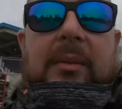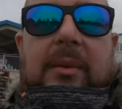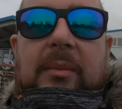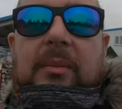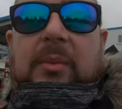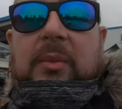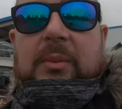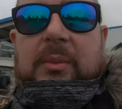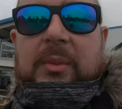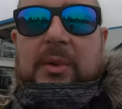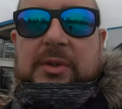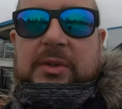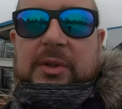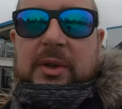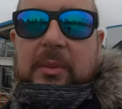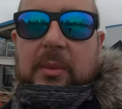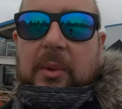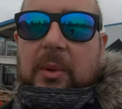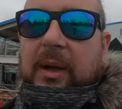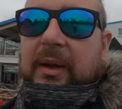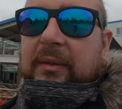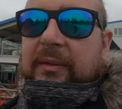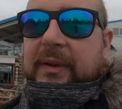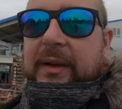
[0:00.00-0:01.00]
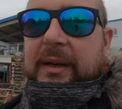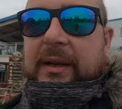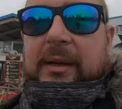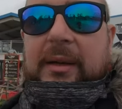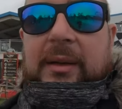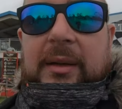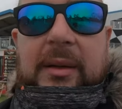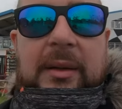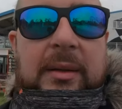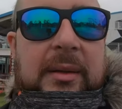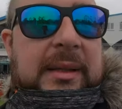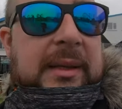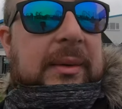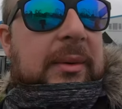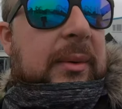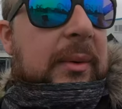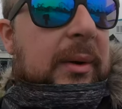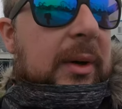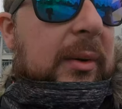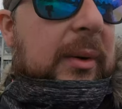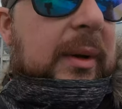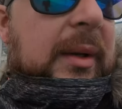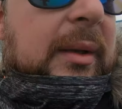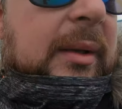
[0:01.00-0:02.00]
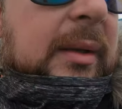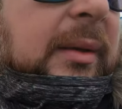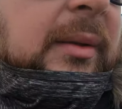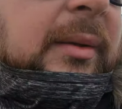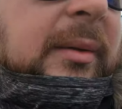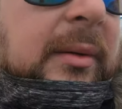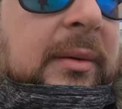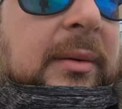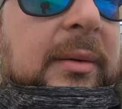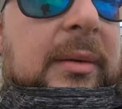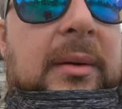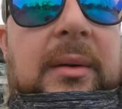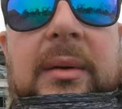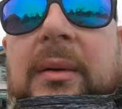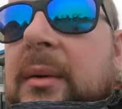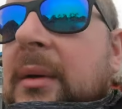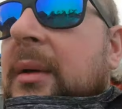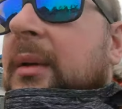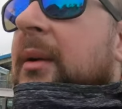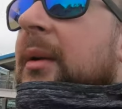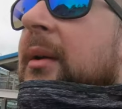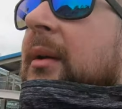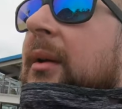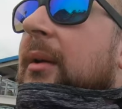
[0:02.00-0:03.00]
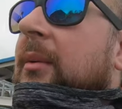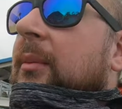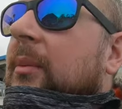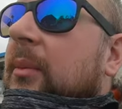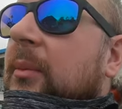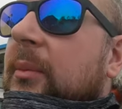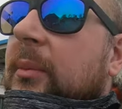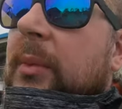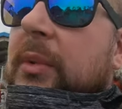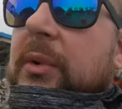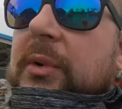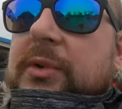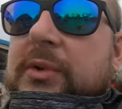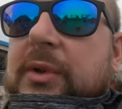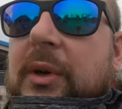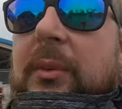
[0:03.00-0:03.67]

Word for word: yeah. Mumbo Jumbo, I think. Is that where we're going? Yep, that's the plan.